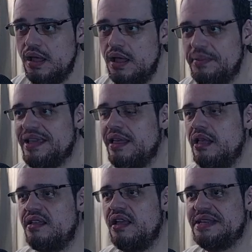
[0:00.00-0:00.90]

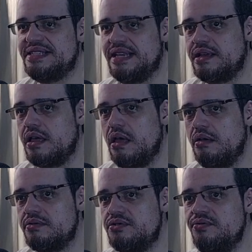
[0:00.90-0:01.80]
Because I'm a
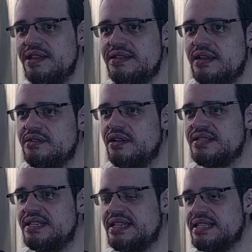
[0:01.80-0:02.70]
sicko. Twitter
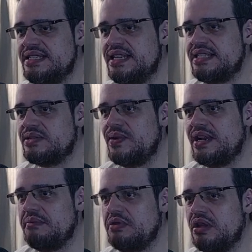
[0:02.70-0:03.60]
doesn't exist when
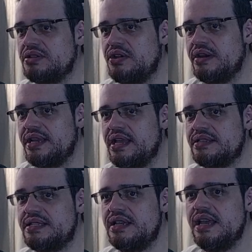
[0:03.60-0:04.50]
I'm not on it.